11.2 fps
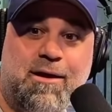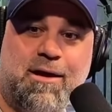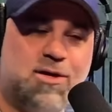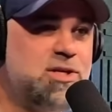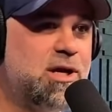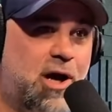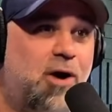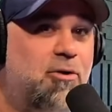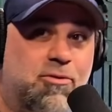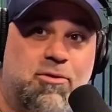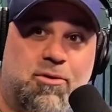And I was like,
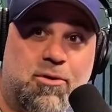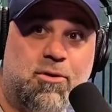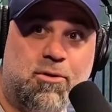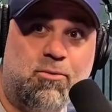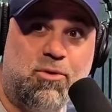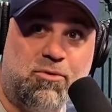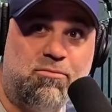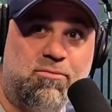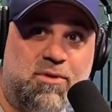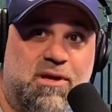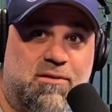oh, well,
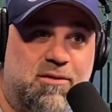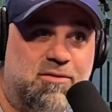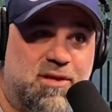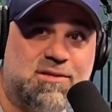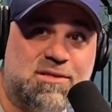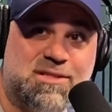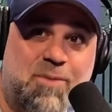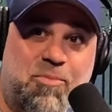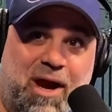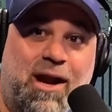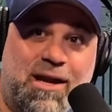this is
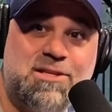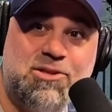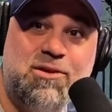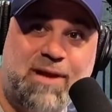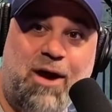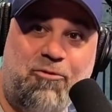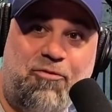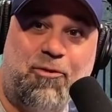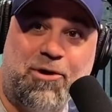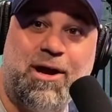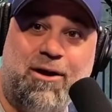something I need to look out
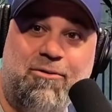for now.